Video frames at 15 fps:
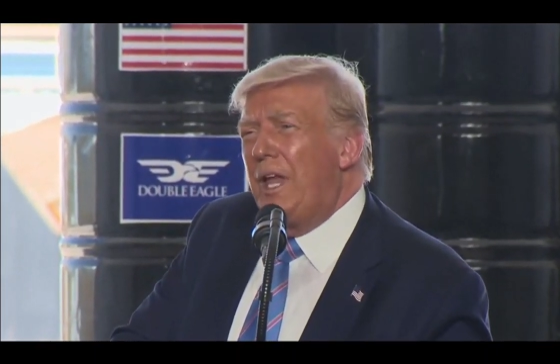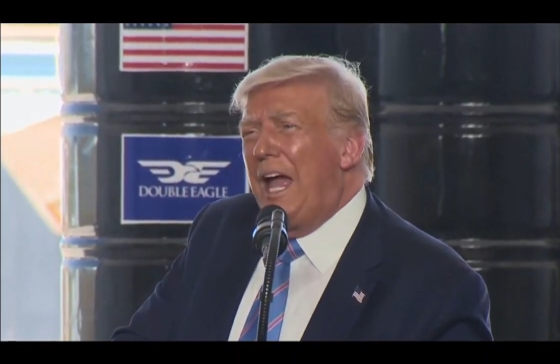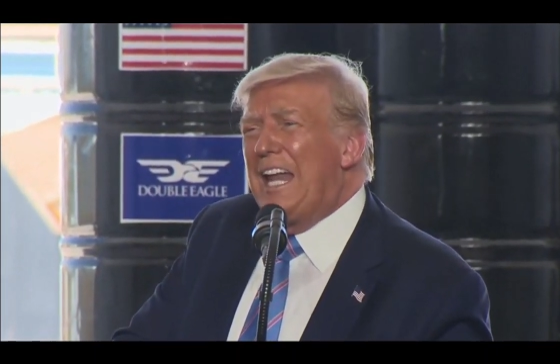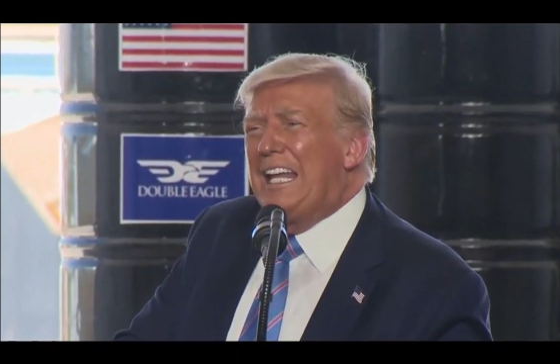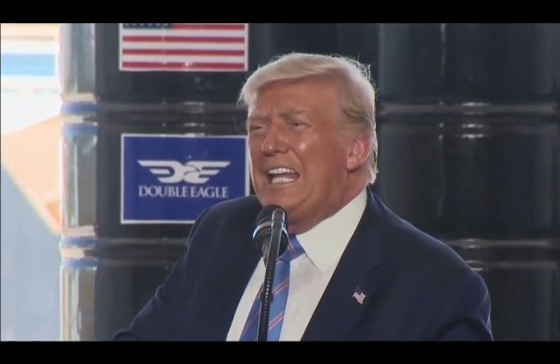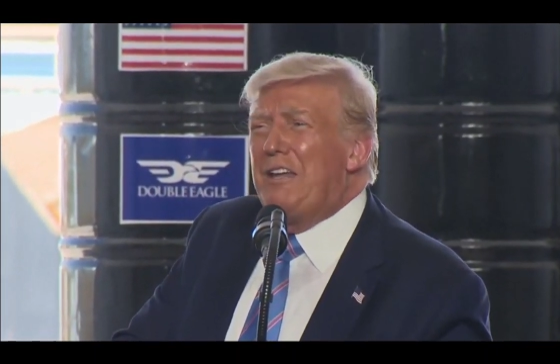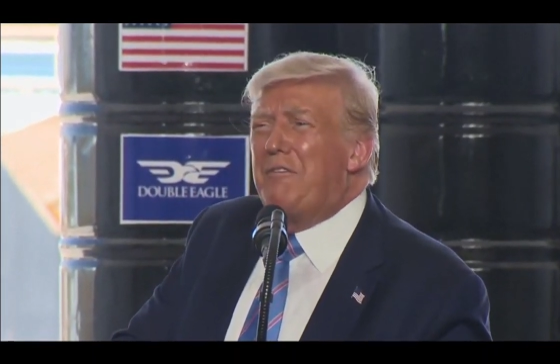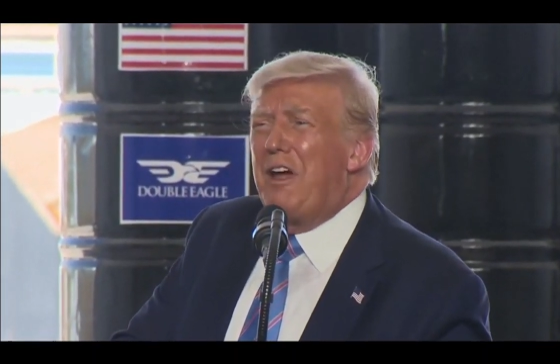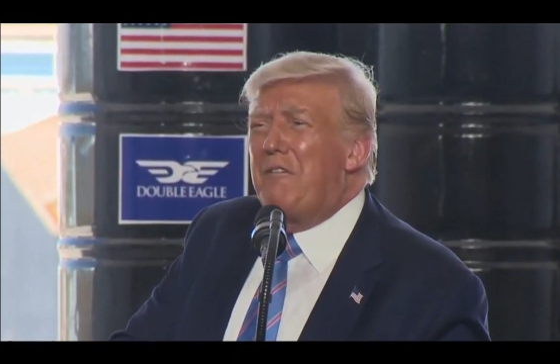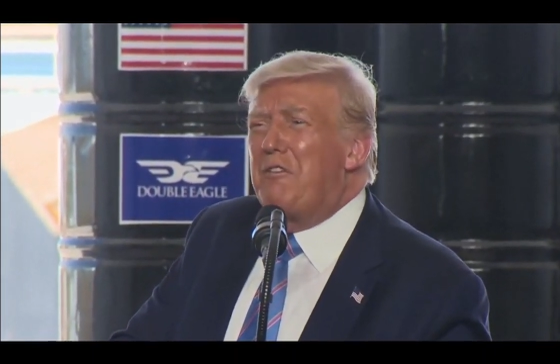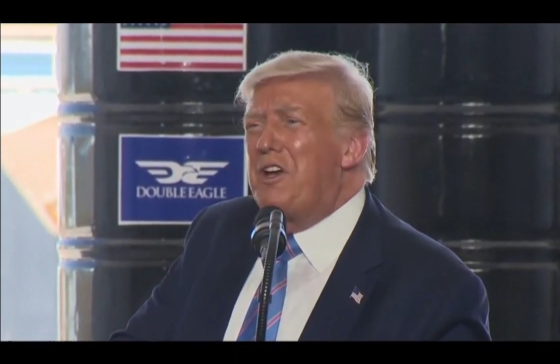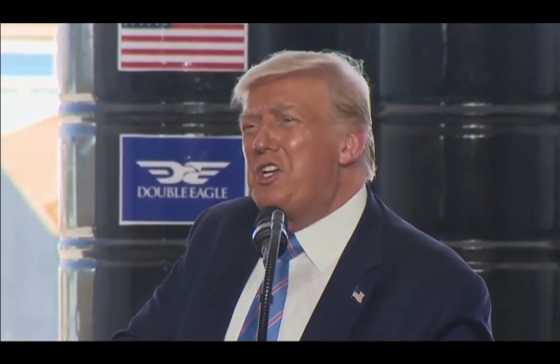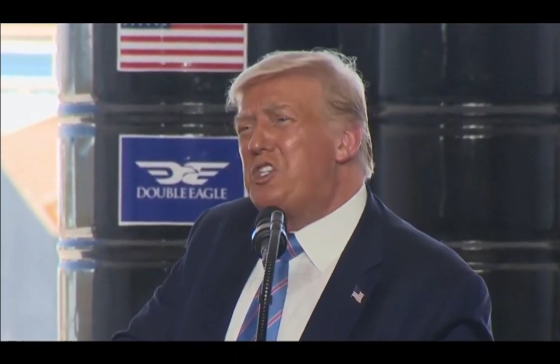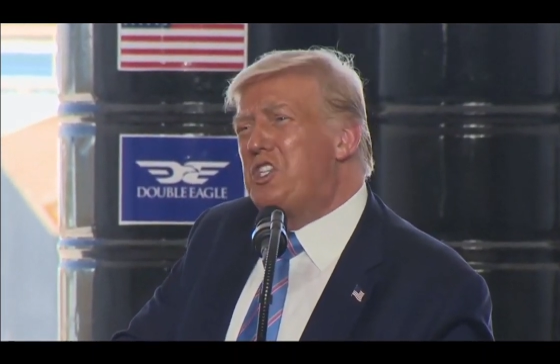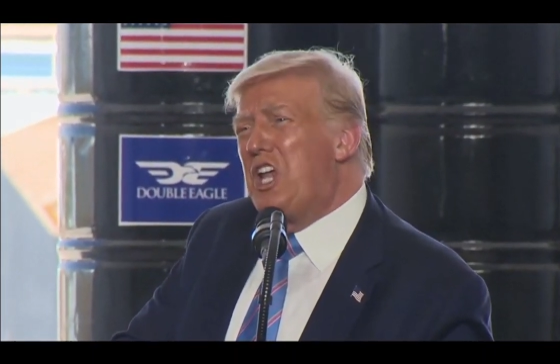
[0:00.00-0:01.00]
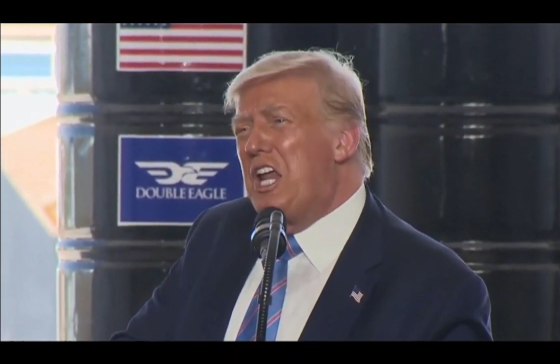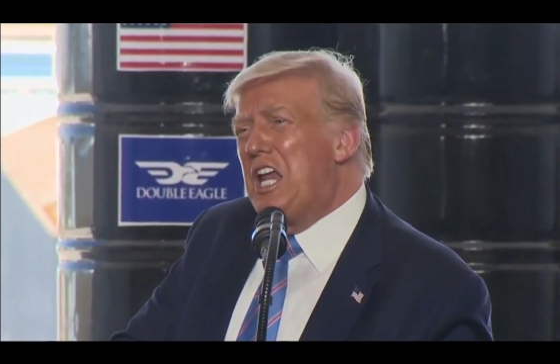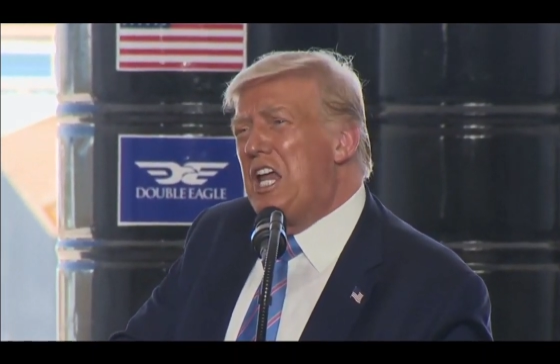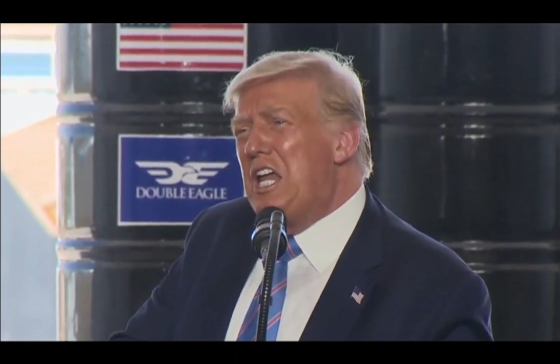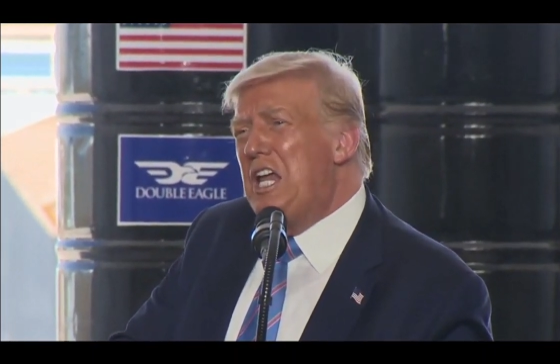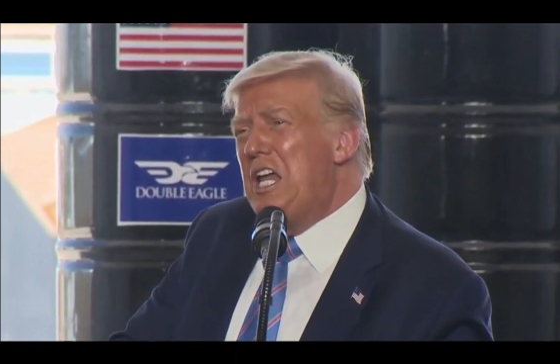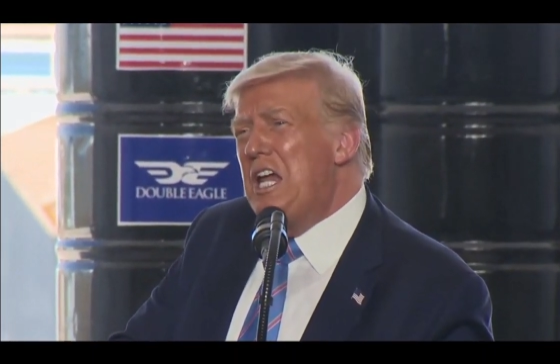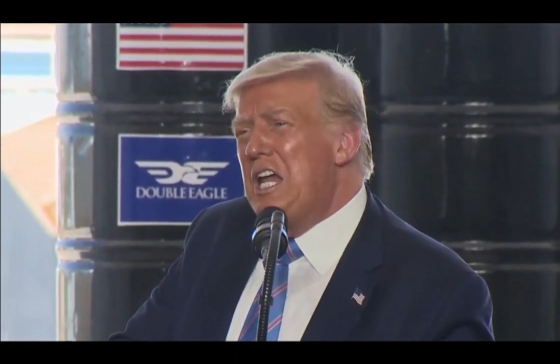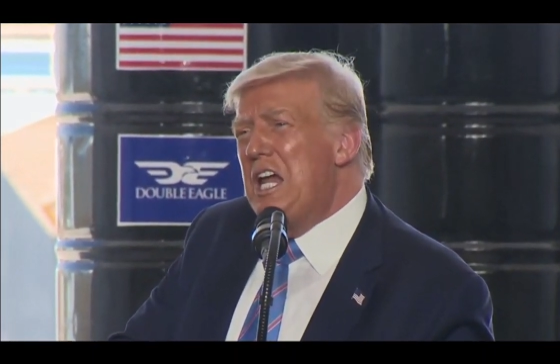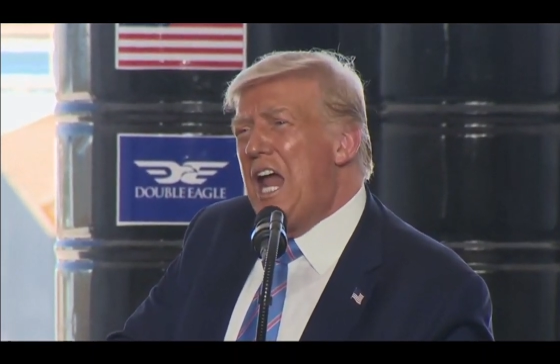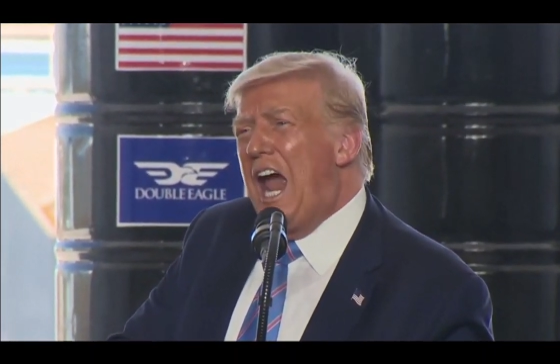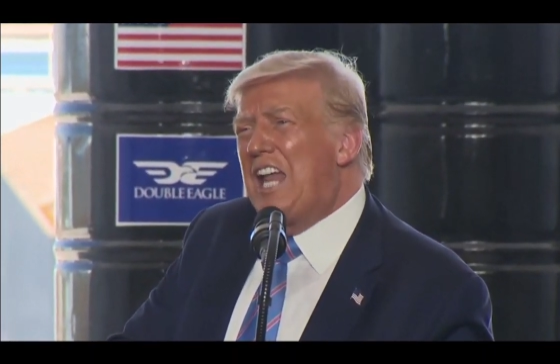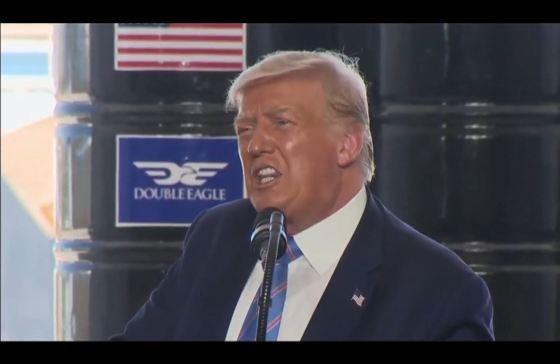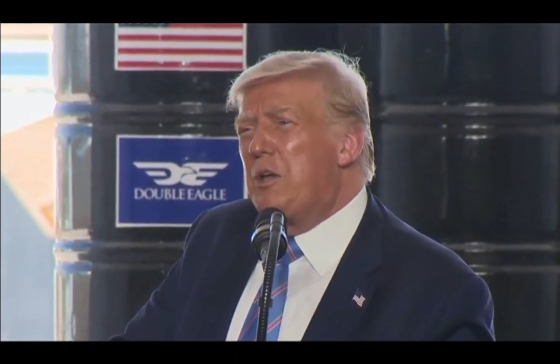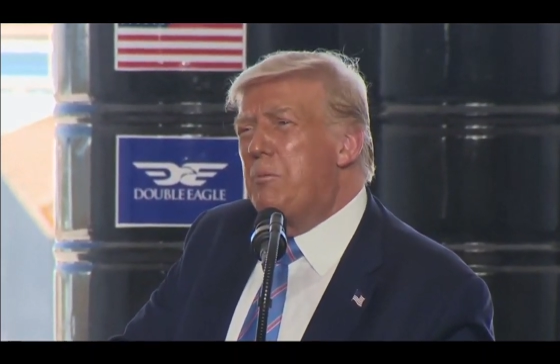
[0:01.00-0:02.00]
and leave every city
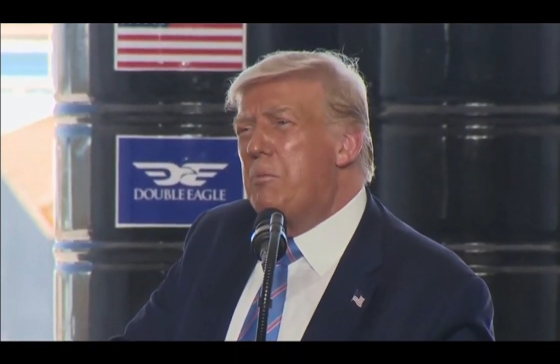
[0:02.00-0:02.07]
at the